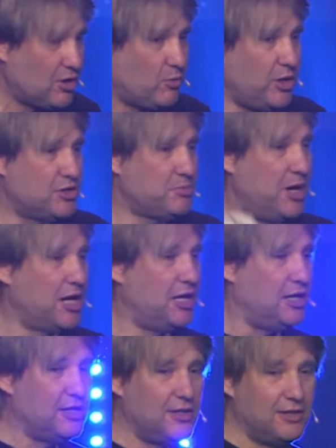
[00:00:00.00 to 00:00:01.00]
We use money.
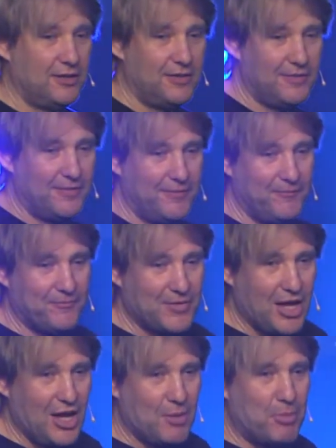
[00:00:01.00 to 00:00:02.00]

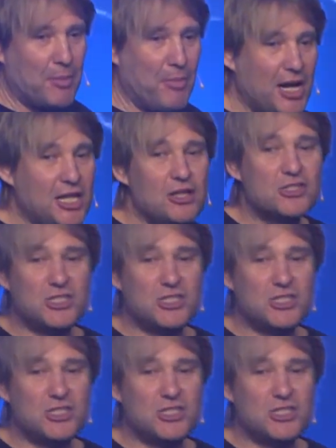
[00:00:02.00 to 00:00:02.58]
But money used to